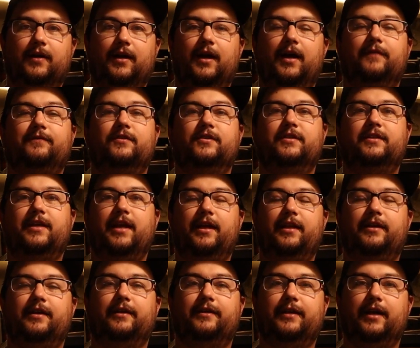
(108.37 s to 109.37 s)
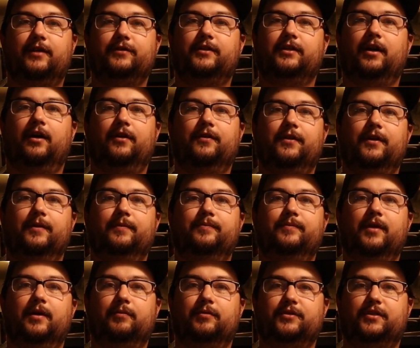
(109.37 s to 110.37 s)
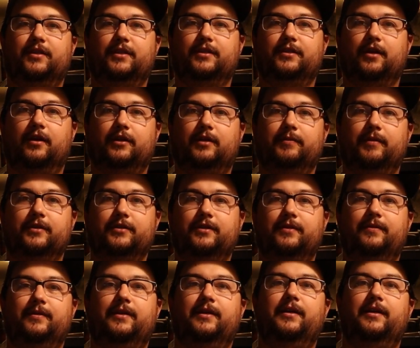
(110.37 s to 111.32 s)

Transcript: After scanning and counting all the numbers in the document,